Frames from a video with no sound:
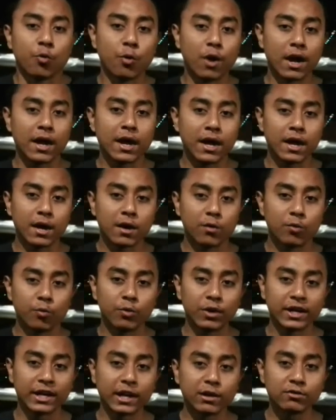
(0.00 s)
where
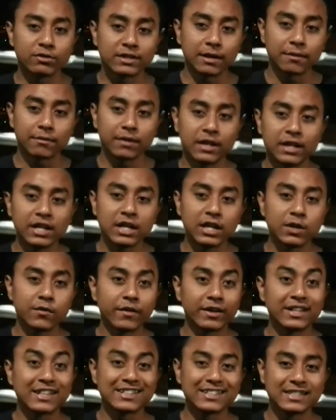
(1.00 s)
we can do some really
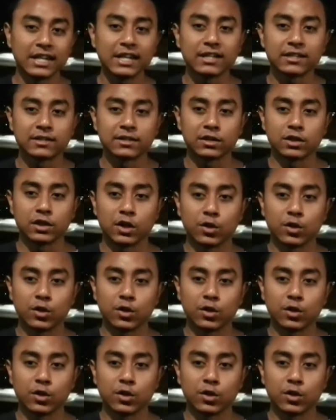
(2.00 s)
innovative things